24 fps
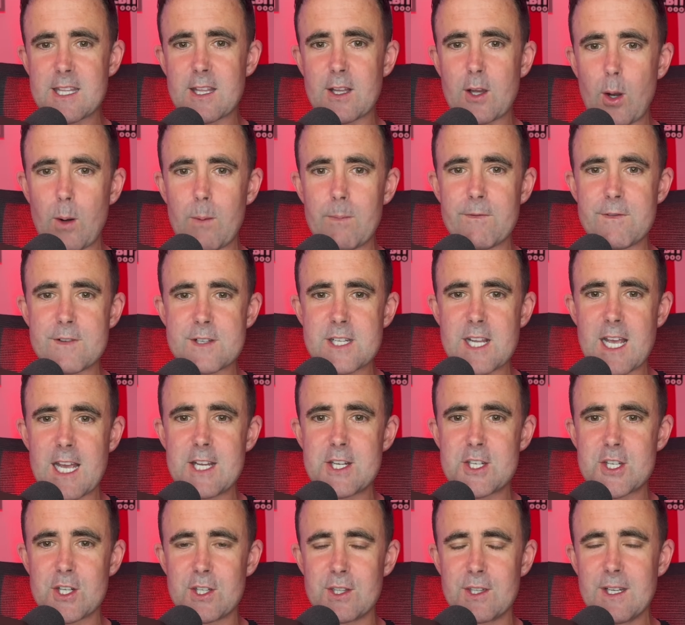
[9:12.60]

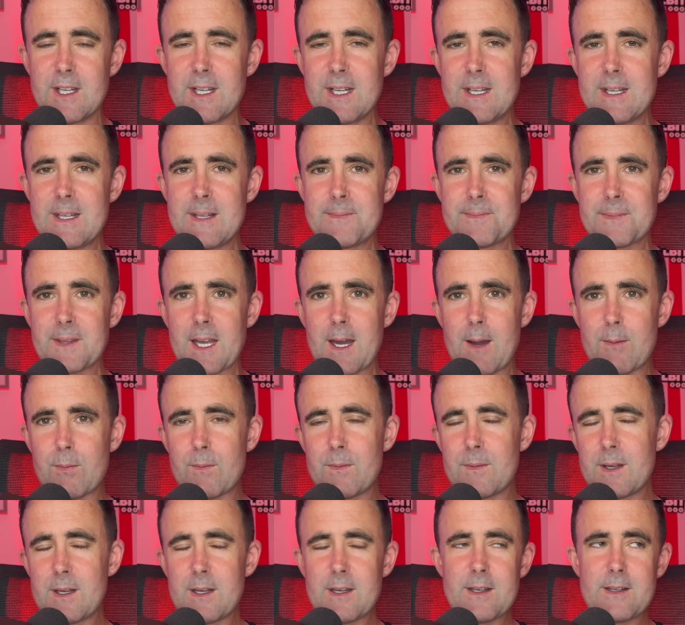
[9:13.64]
conversation,
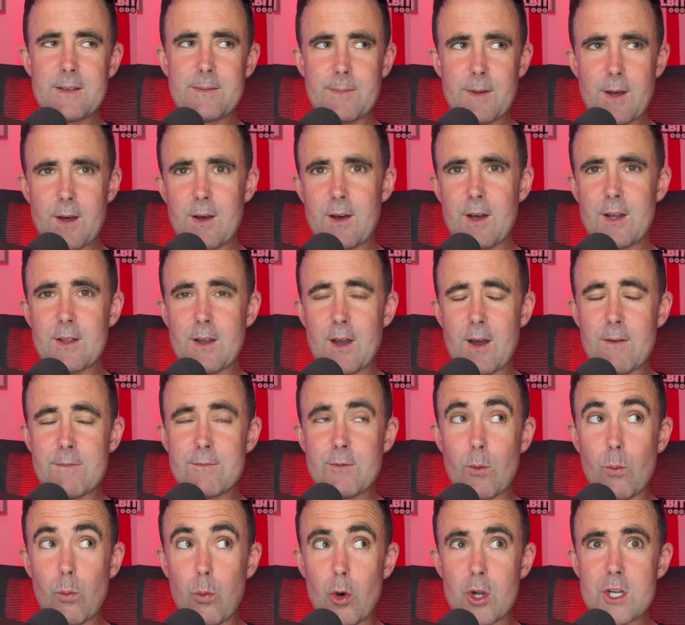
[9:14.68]
I've
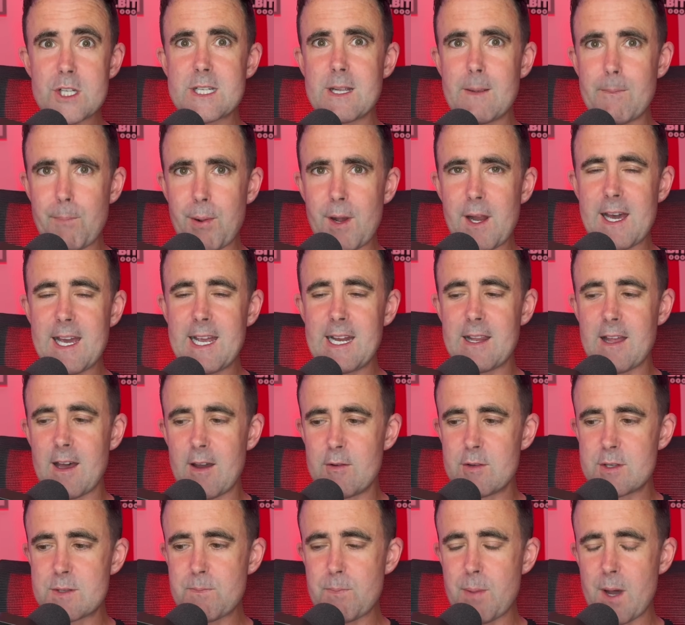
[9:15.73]
not watched him play
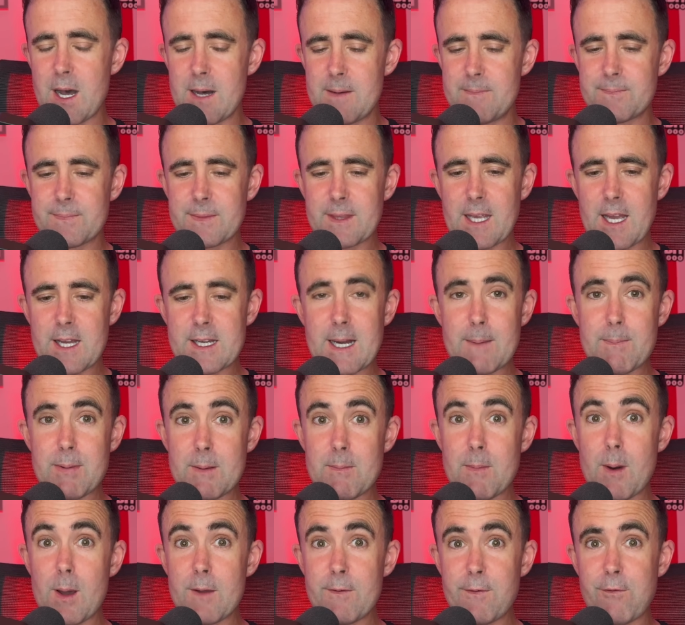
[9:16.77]
loads, but a couple of
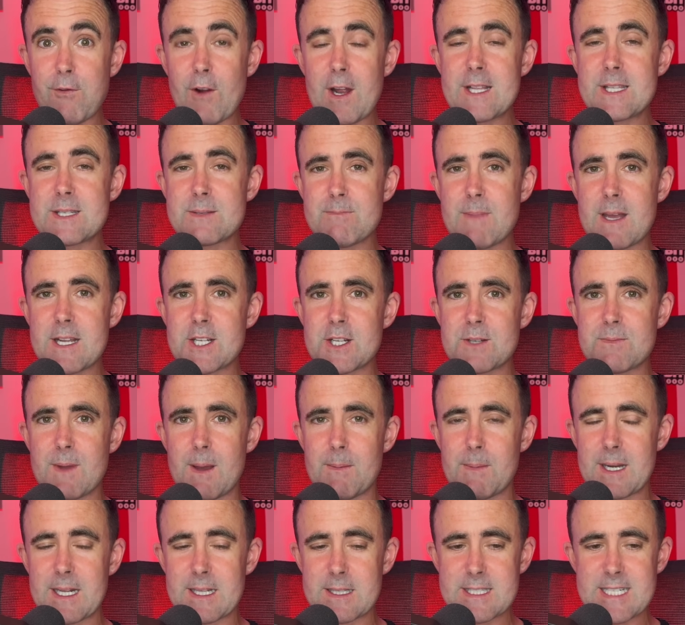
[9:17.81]
my friends messaged me.
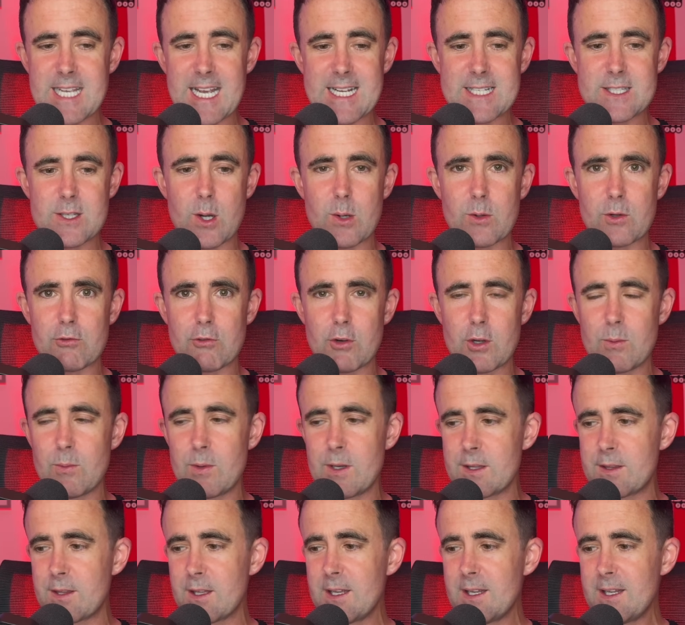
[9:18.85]
I'm in a TikTok group
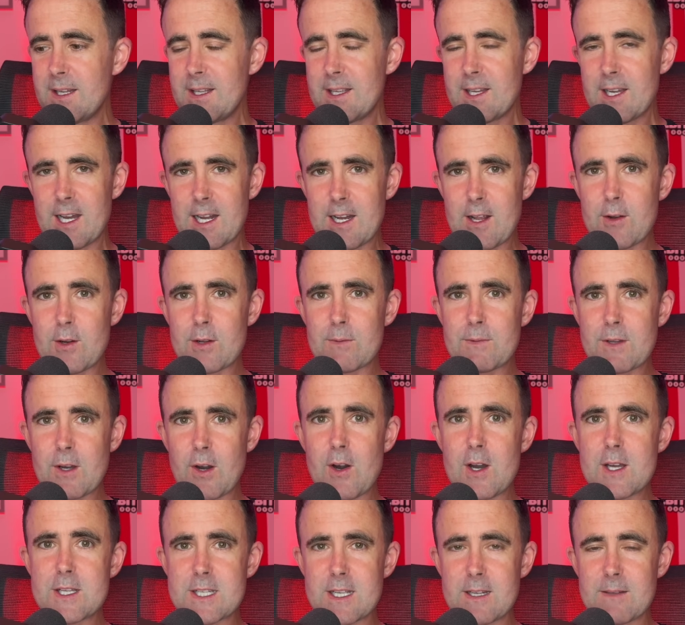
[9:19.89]
with a load of
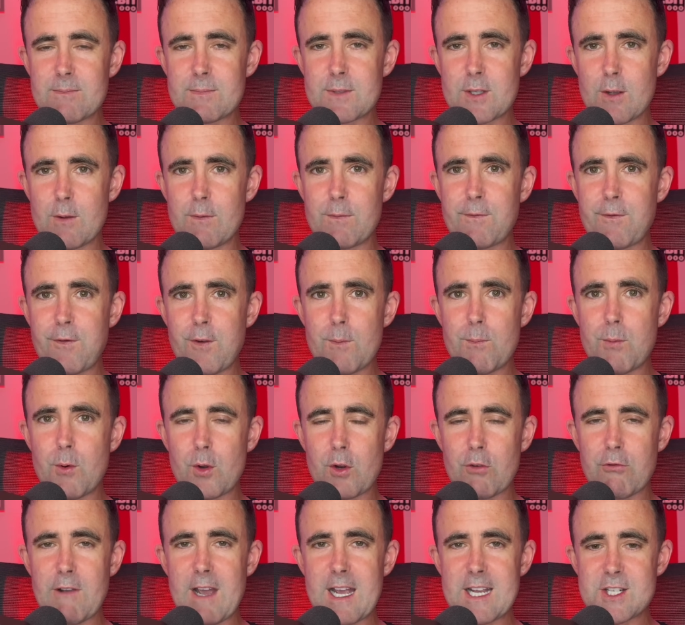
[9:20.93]
guys that do football
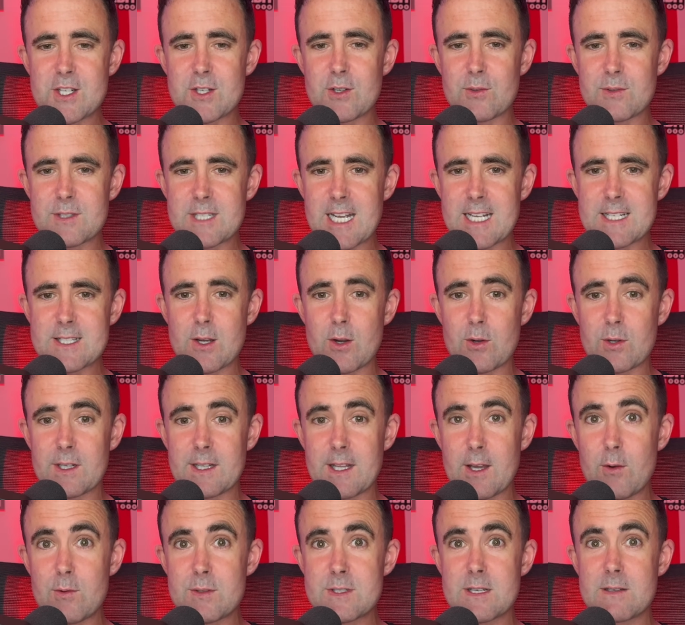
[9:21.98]
creation on TikTok, and
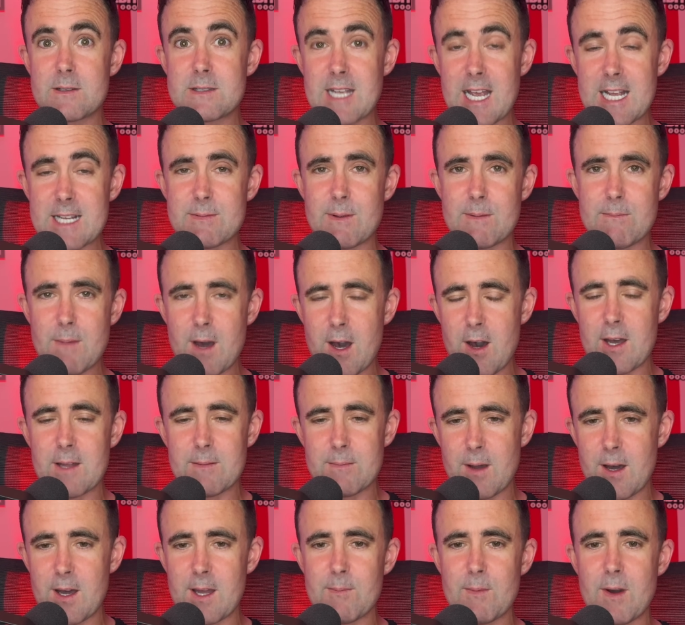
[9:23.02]
they all text me,
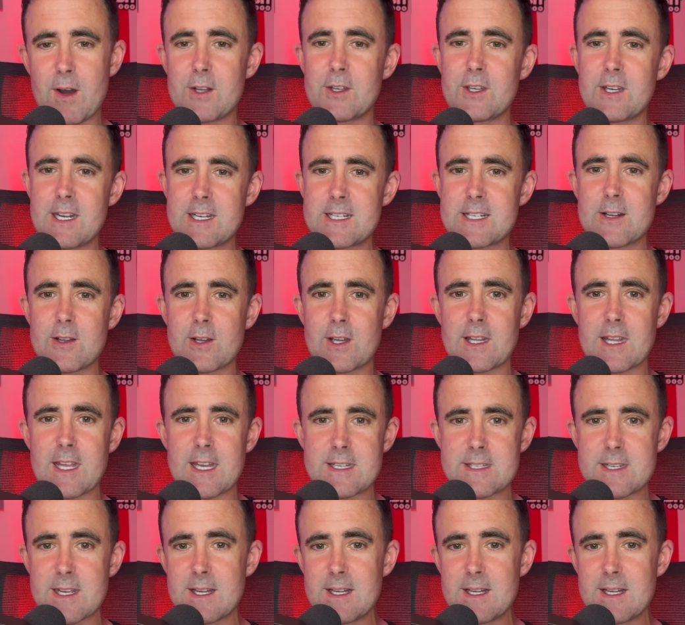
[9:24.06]
Martin, you need to look at this